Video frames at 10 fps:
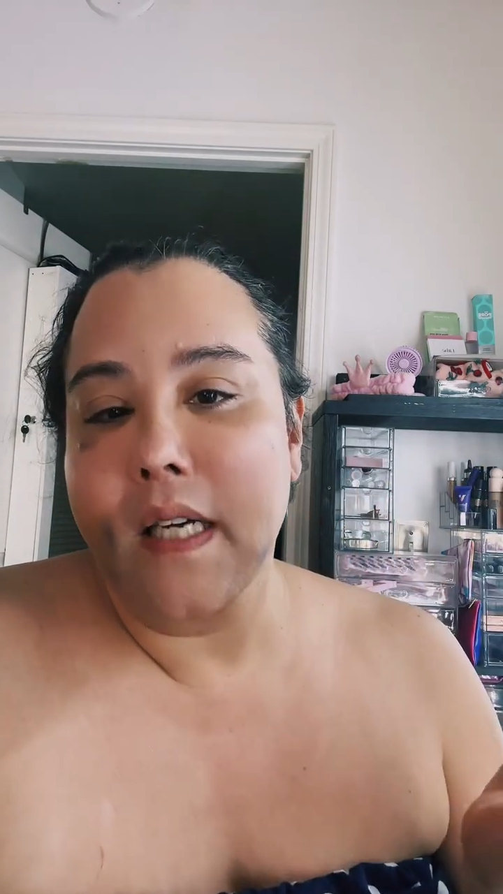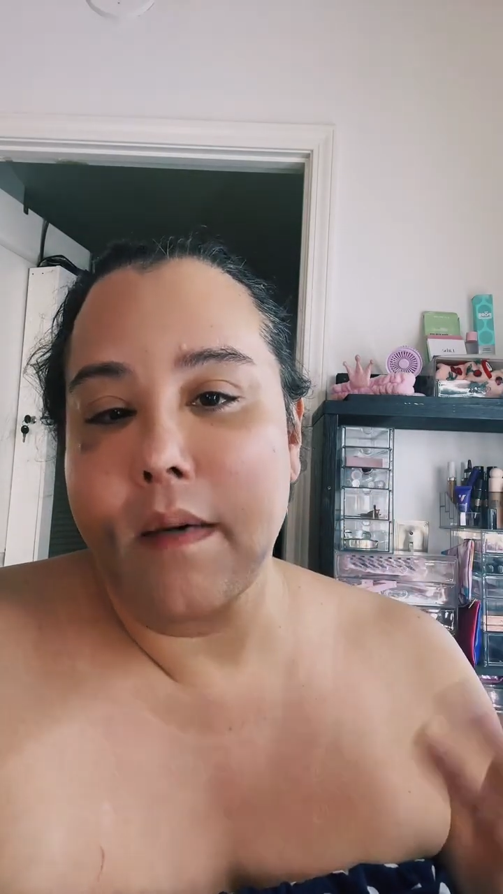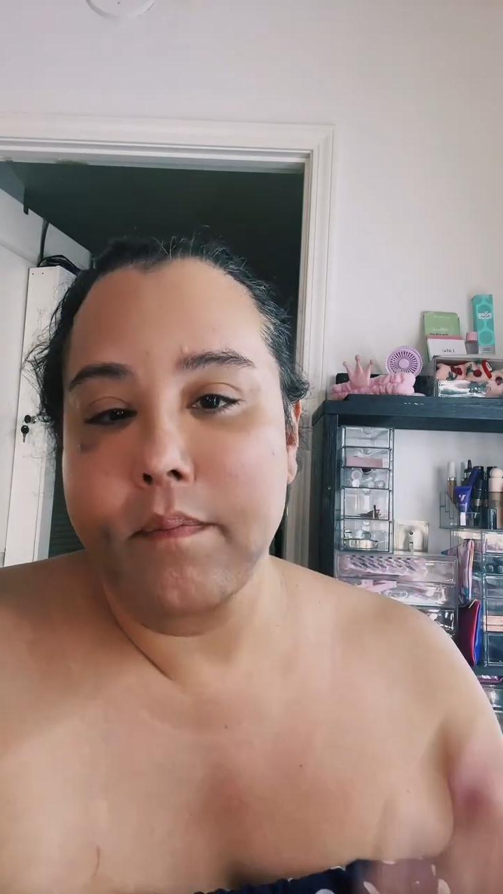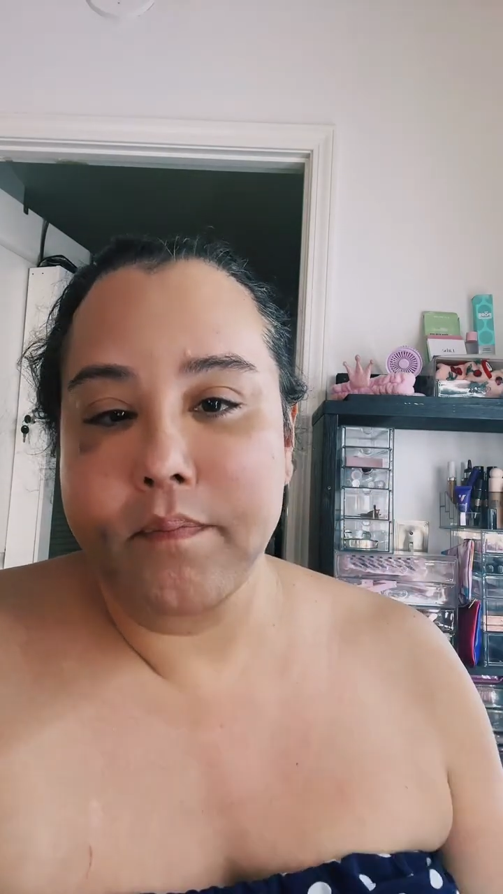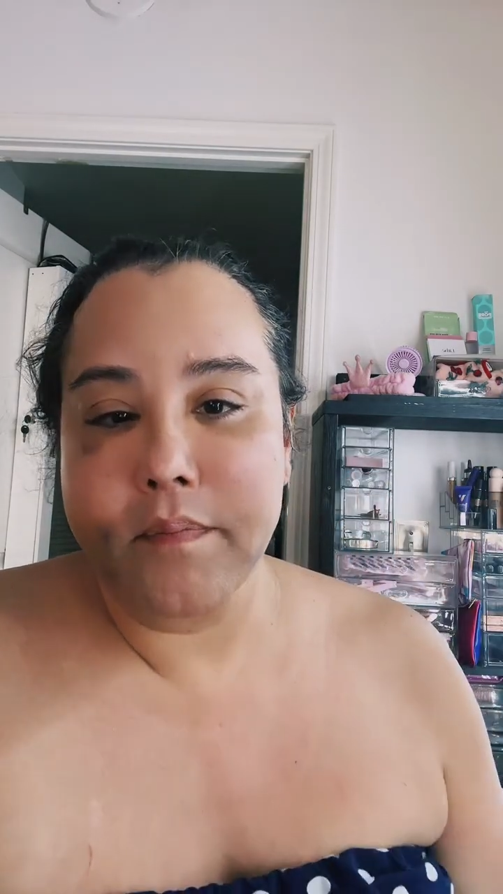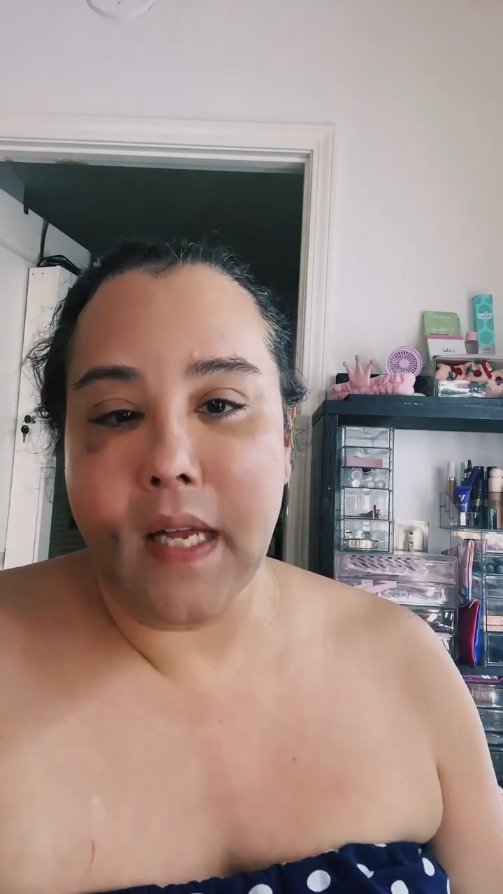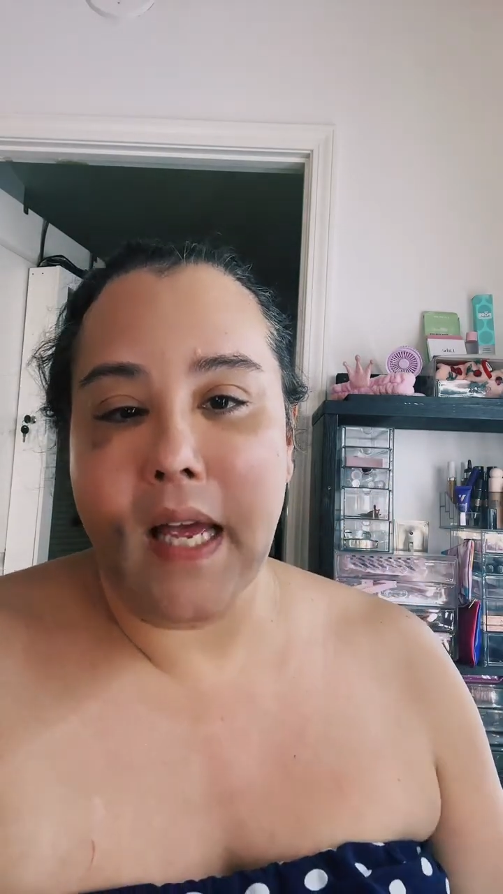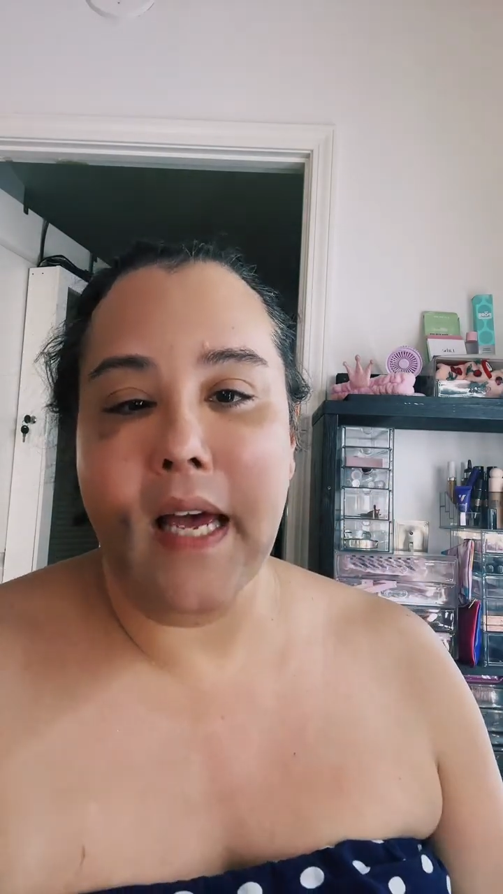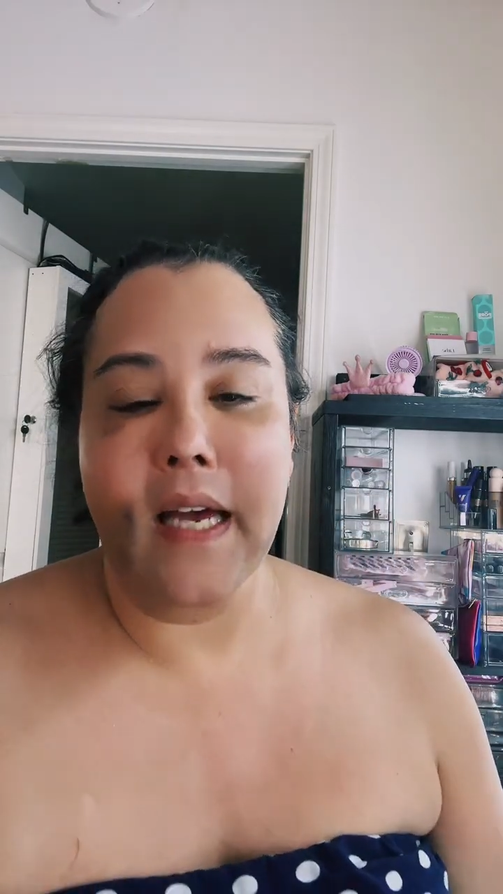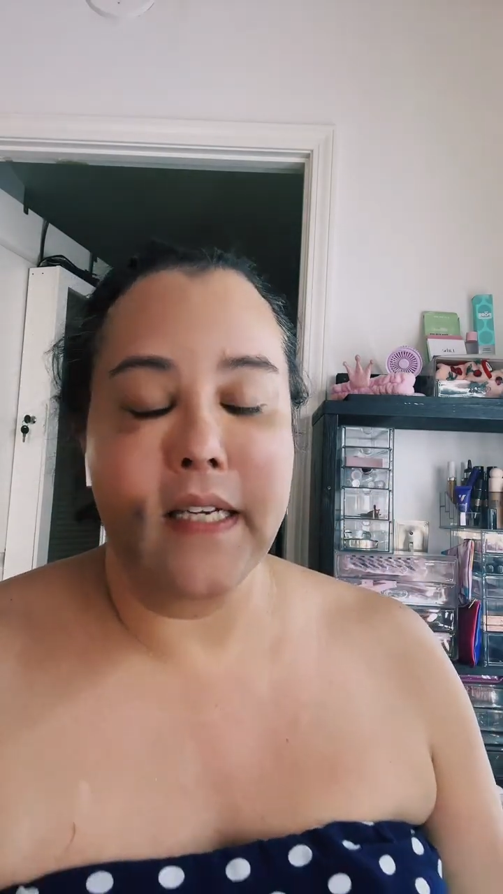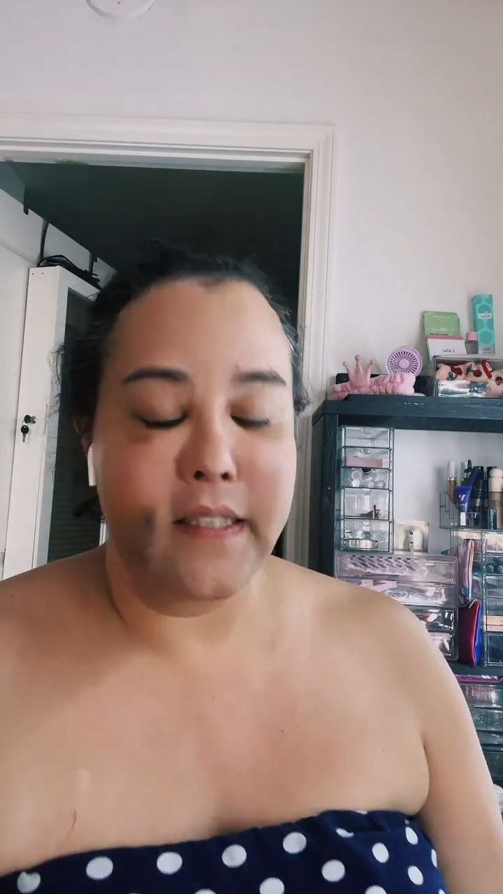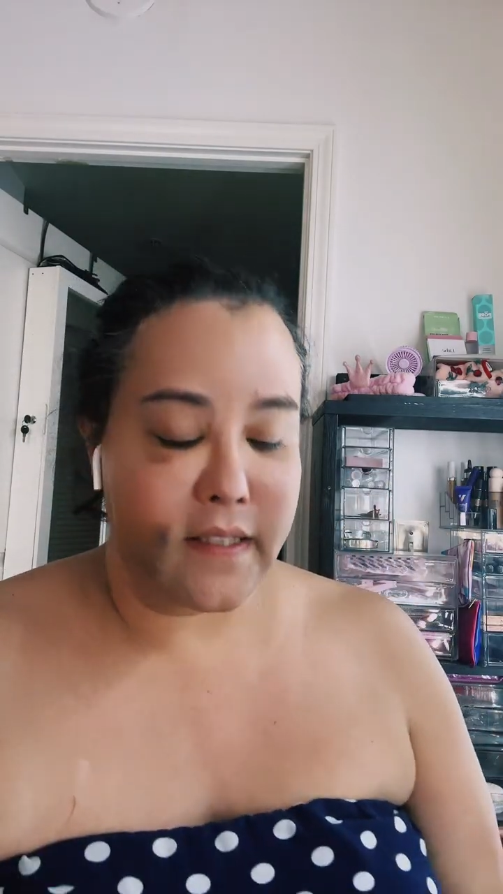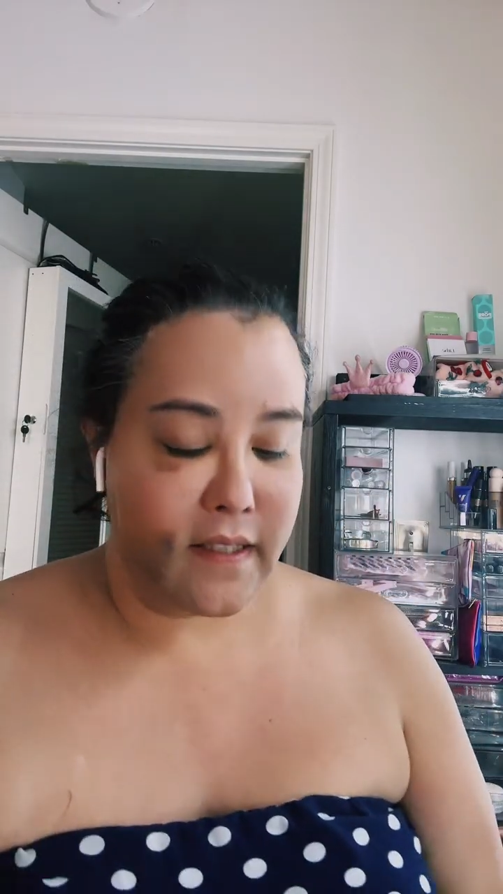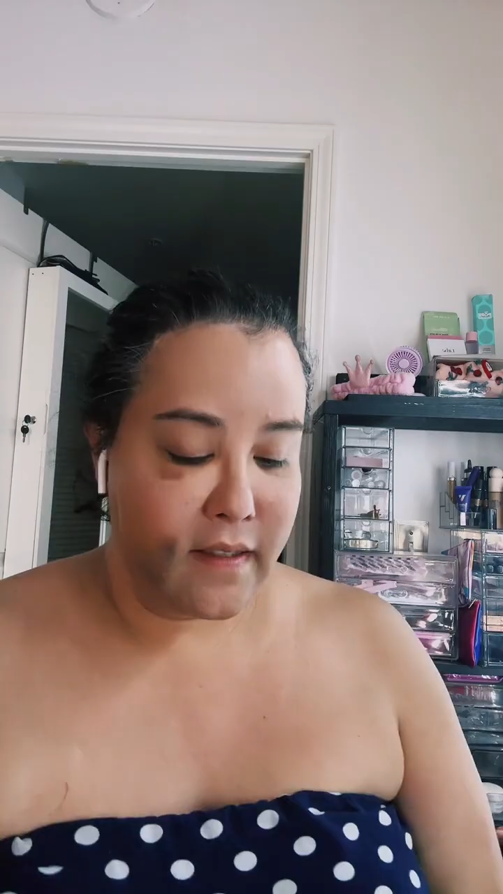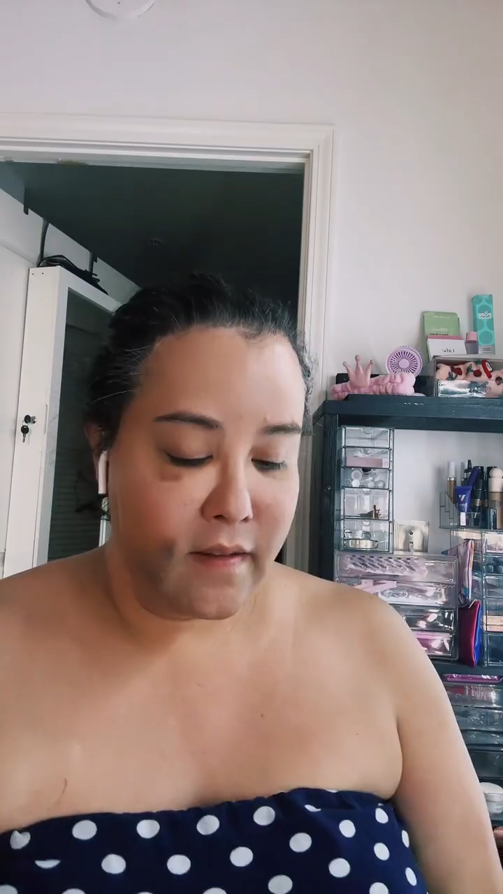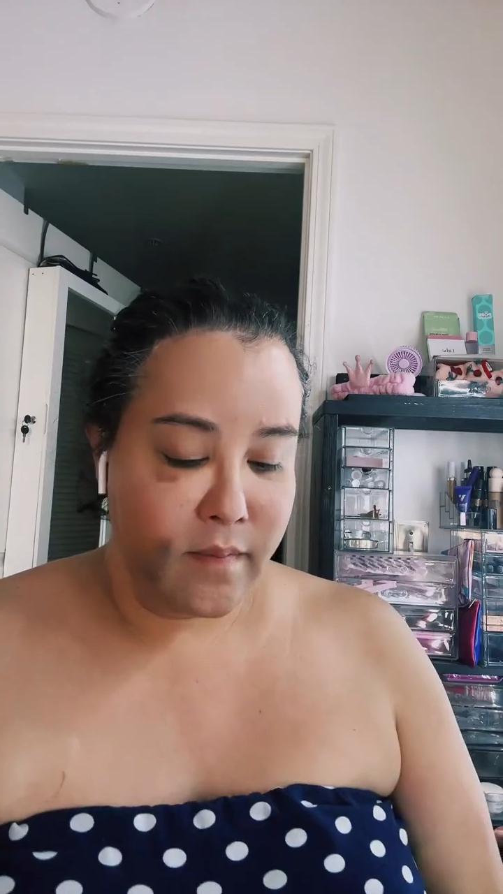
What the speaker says: up, and